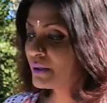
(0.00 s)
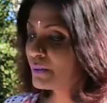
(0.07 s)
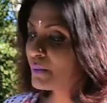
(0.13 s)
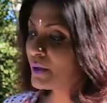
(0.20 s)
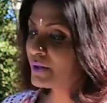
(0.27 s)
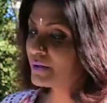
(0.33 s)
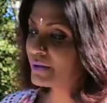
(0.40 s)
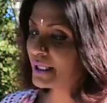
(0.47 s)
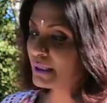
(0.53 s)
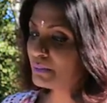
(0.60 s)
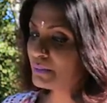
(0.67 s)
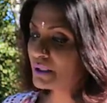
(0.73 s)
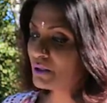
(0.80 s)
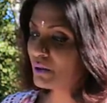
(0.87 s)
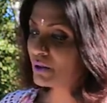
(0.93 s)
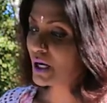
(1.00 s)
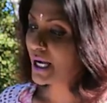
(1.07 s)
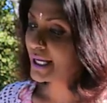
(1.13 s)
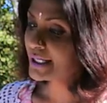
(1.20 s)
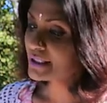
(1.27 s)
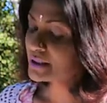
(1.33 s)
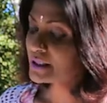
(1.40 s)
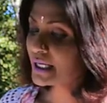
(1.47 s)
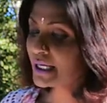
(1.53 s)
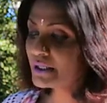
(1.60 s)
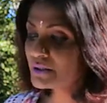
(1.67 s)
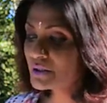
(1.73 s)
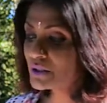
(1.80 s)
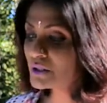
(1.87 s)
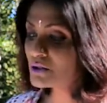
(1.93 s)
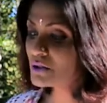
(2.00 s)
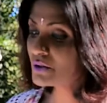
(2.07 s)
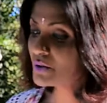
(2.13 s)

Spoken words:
whether that be your guides, angels,